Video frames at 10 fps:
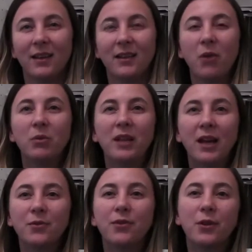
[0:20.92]
Now, we'd like
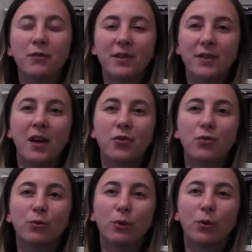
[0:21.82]
to think of
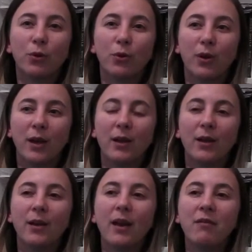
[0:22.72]
international law
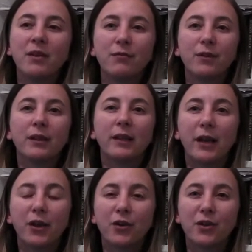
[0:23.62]
having different
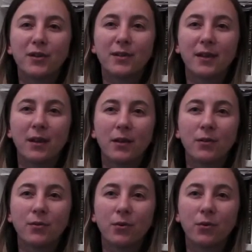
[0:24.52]
layers.
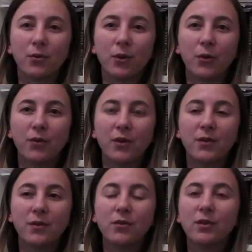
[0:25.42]
There's
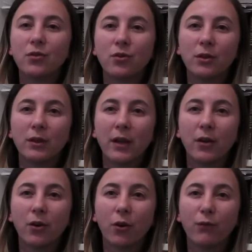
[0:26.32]
the traditional
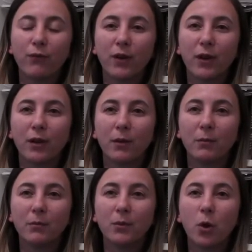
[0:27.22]
layer of
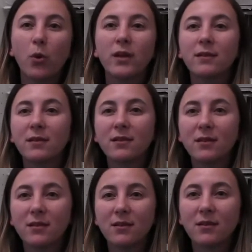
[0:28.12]

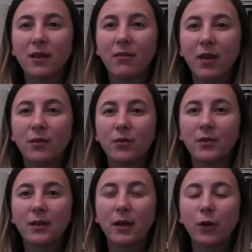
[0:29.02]
coexistence, and then there's
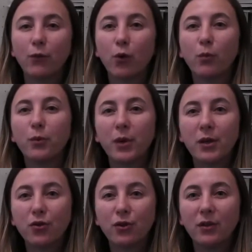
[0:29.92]
the layer of
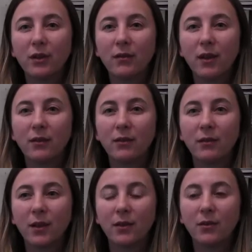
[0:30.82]
cooperation, and then
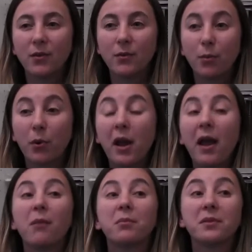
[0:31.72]
there's
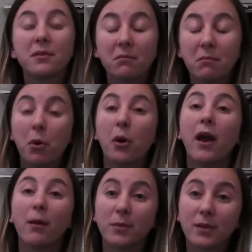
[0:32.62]
perhaps
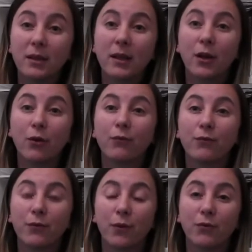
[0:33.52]
the layer
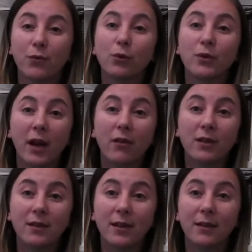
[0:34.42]
of
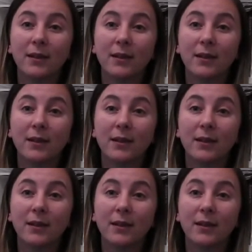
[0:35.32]
solidarity.